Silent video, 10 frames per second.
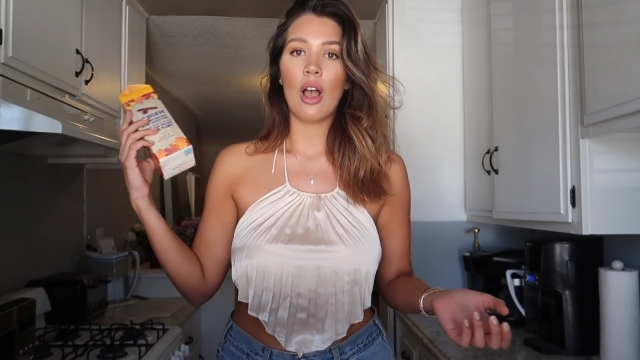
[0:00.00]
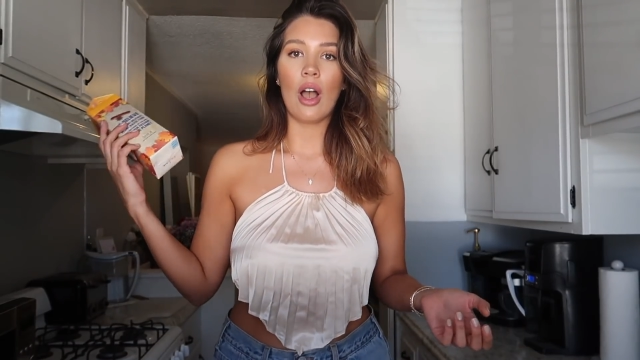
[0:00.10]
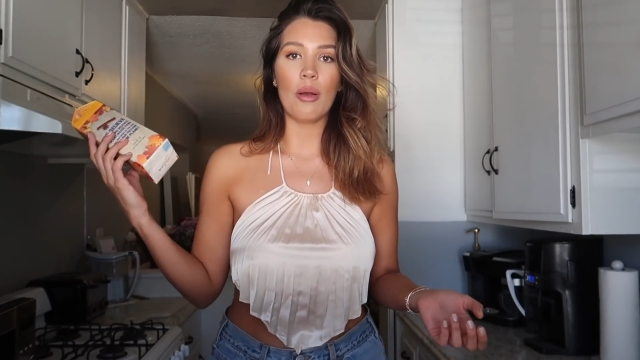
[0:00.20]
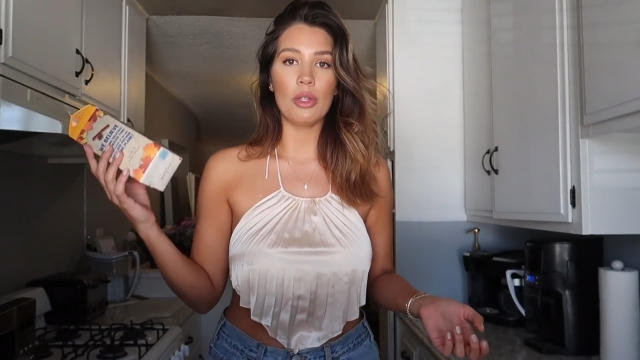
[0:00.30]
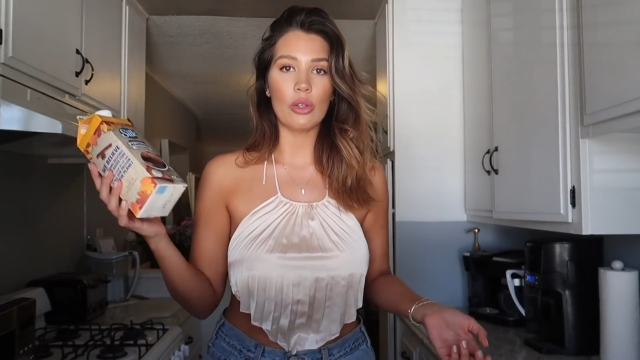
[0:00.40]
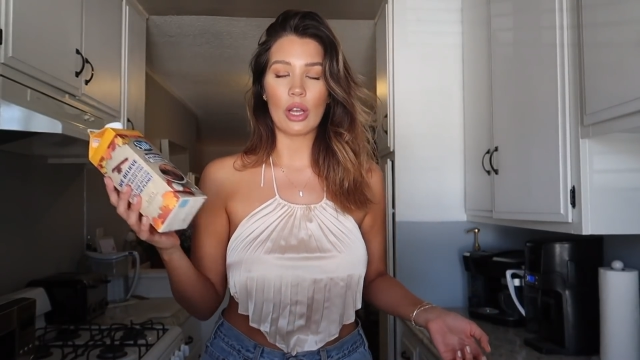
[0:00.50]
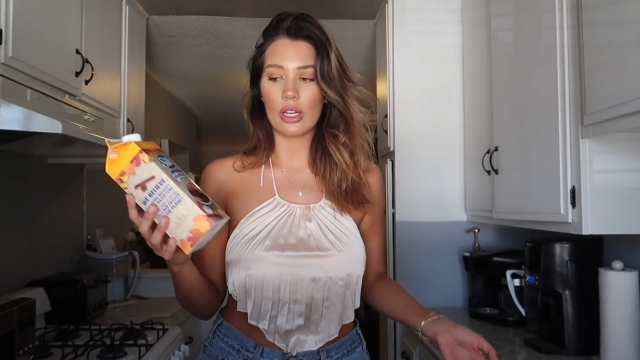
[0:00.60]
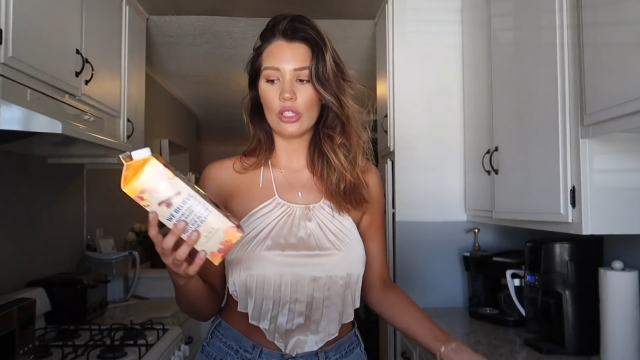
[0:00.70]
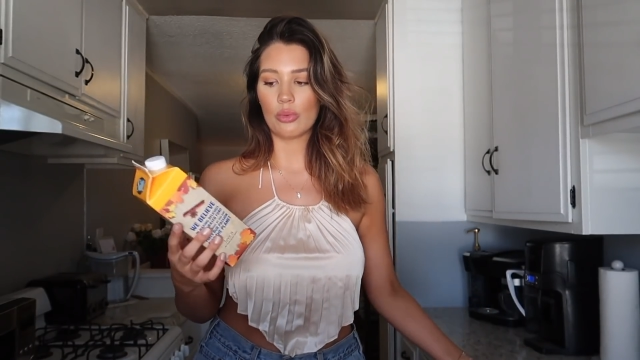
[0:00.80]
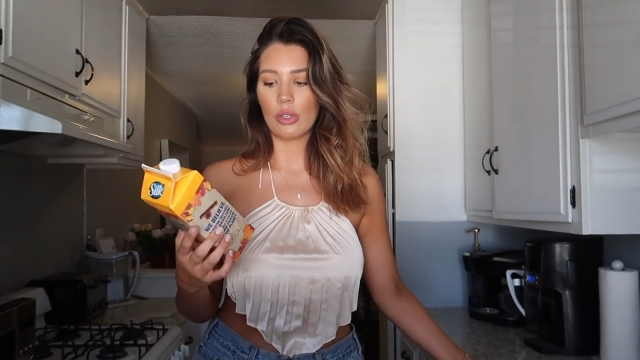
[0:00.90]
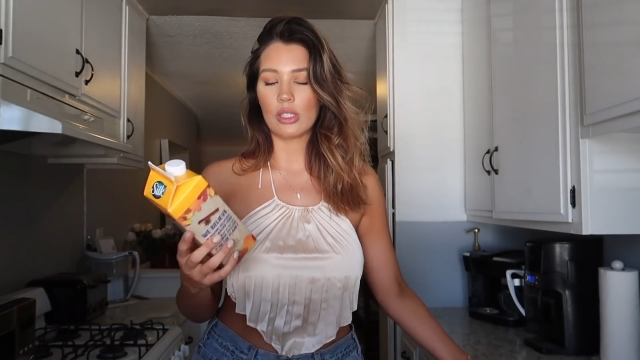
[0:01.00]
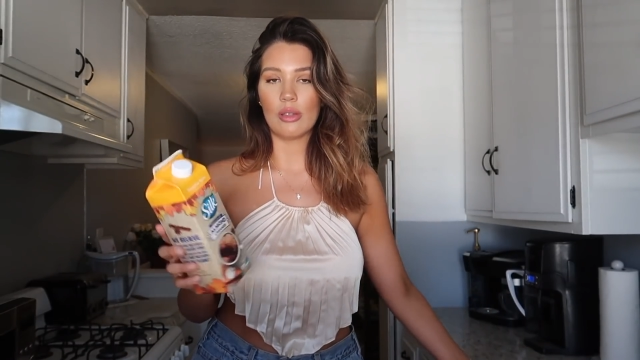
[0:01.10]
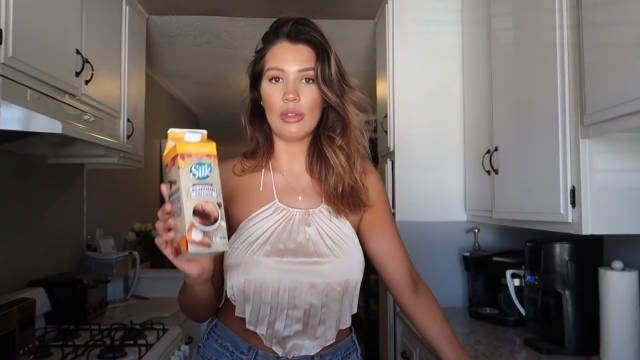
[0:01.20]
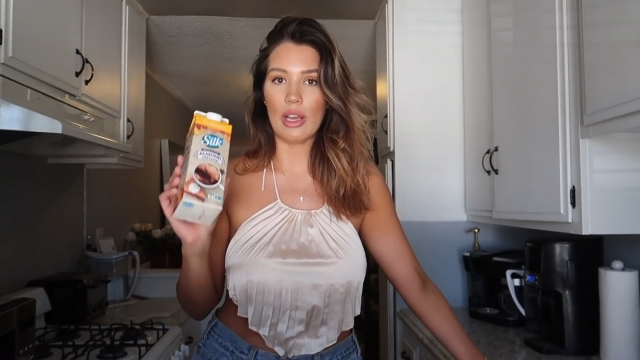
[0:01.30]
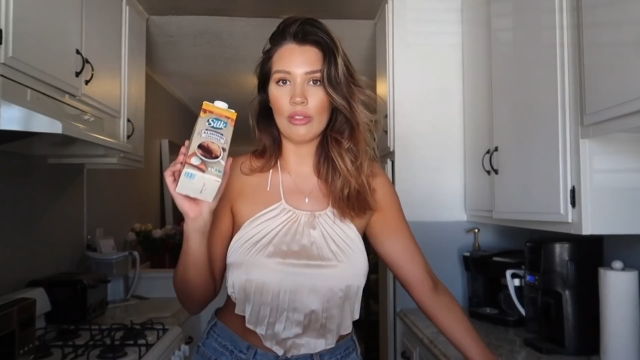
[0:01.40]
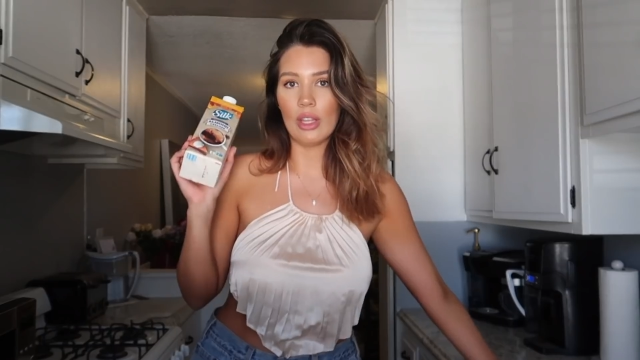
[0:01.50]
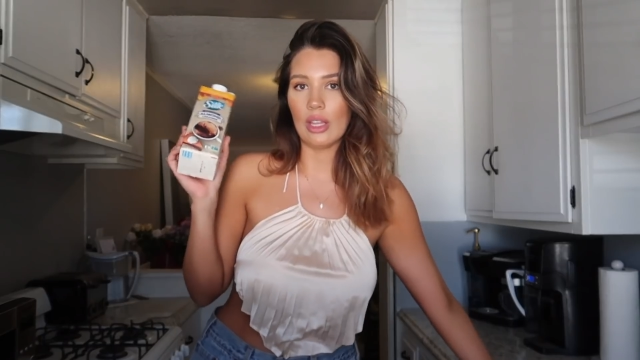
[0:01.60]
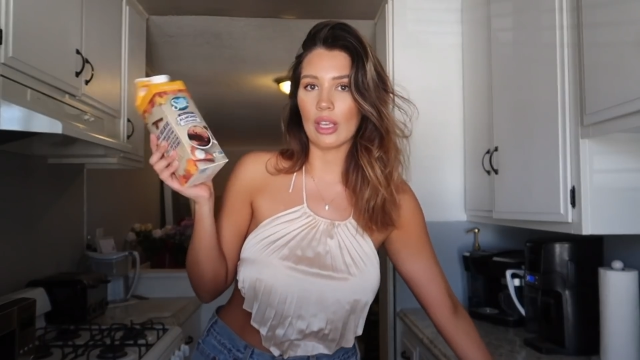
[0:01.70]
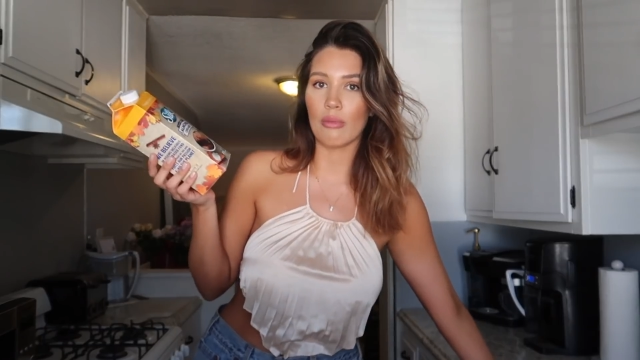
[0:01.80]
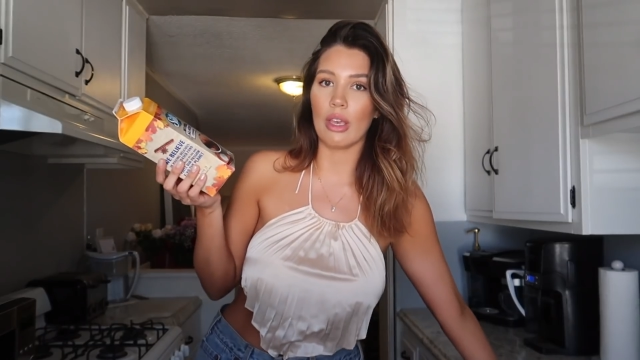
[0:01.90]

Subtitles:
and you kind of just want to slim down, then like